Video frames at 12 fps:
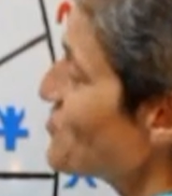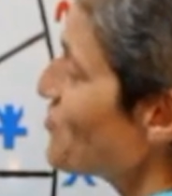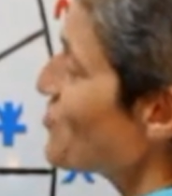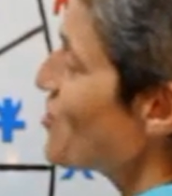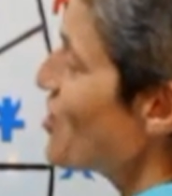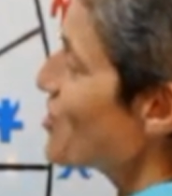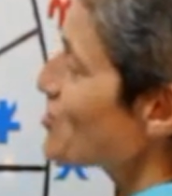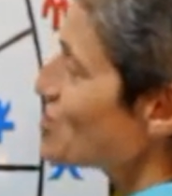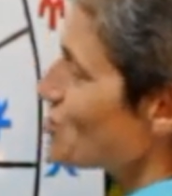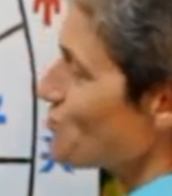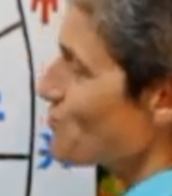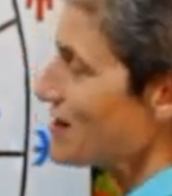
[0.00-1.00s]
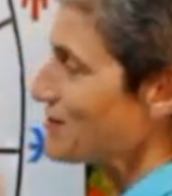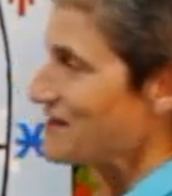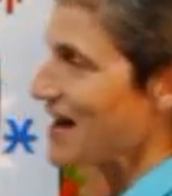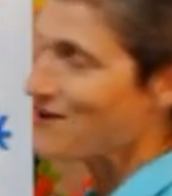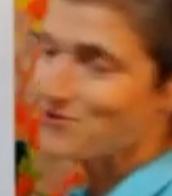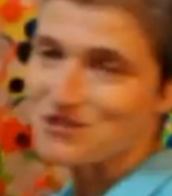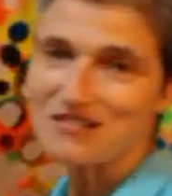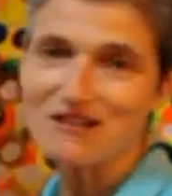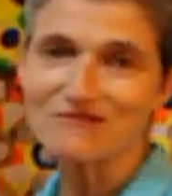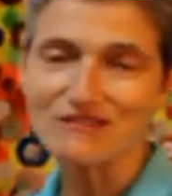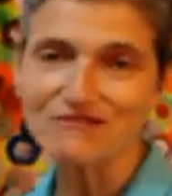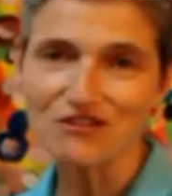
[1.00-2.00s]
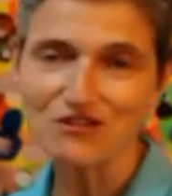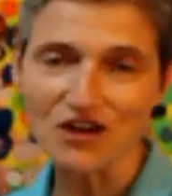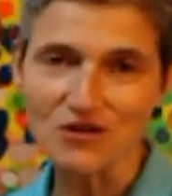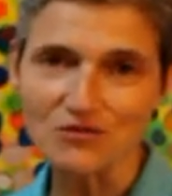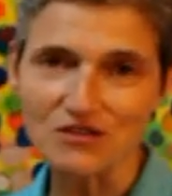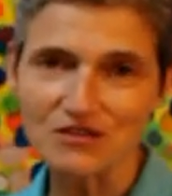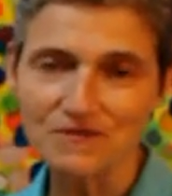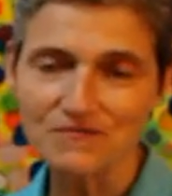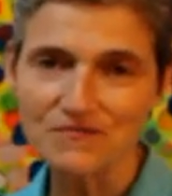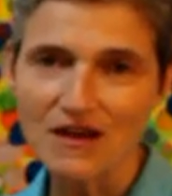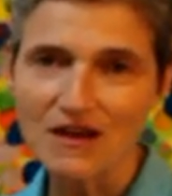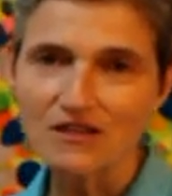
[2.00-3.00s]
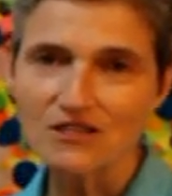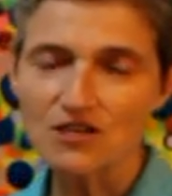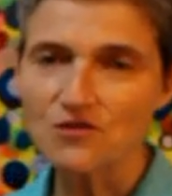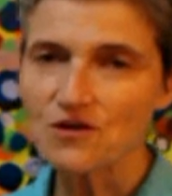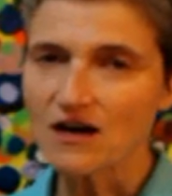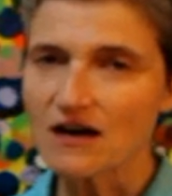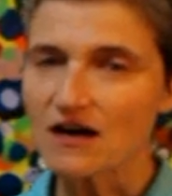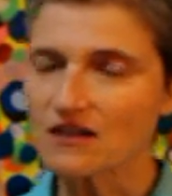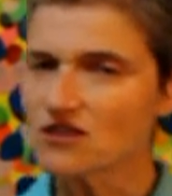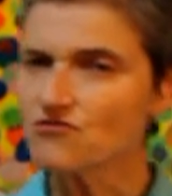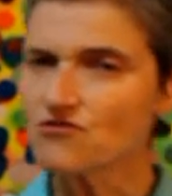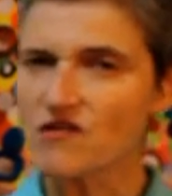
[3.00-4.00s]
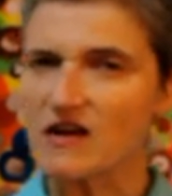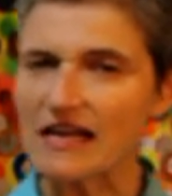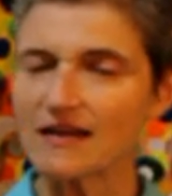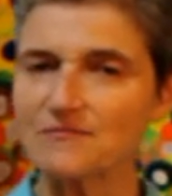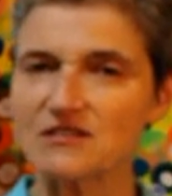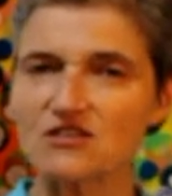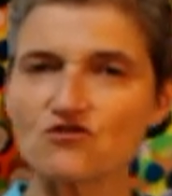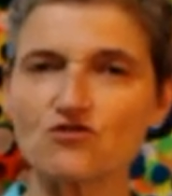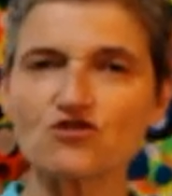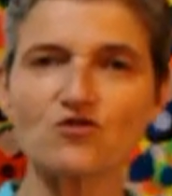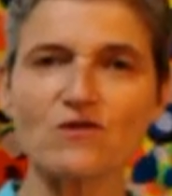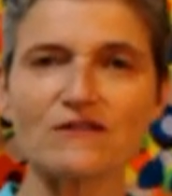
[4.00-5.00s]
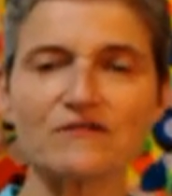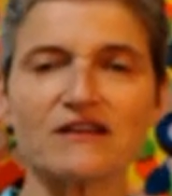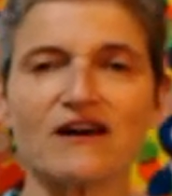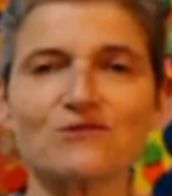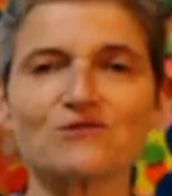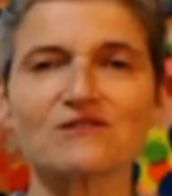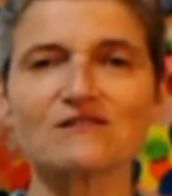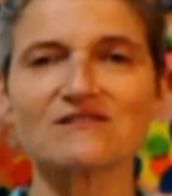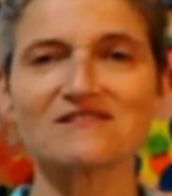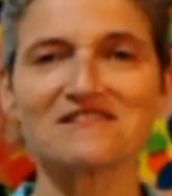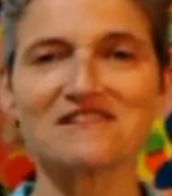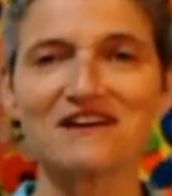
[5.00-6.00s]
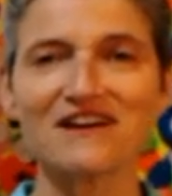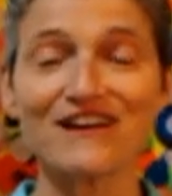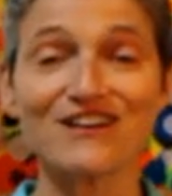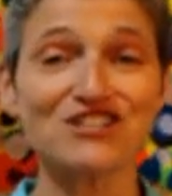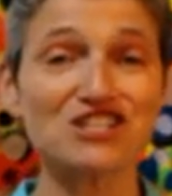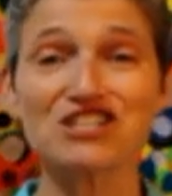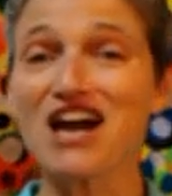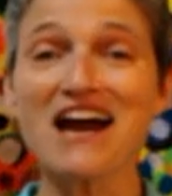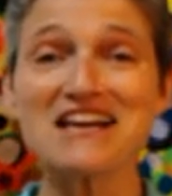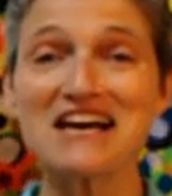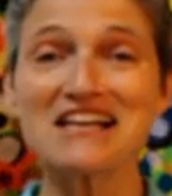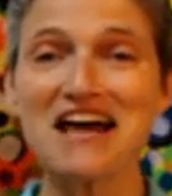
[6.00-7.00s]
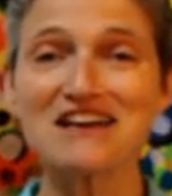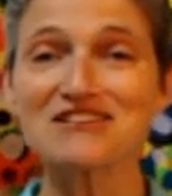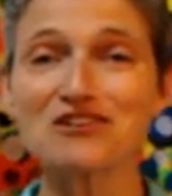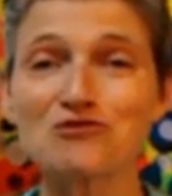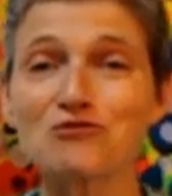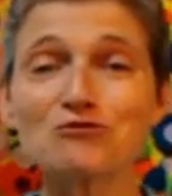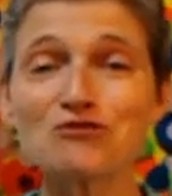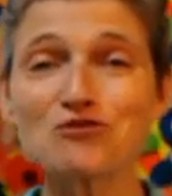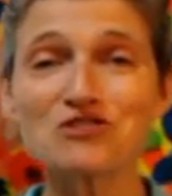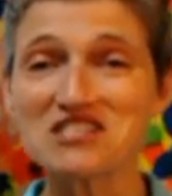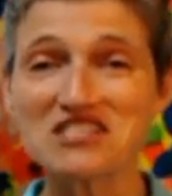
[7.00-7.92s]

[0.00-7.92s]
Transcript: your 12th house, lovely Virgos. So a lunar eclipse in your 12th house, shining a light on all your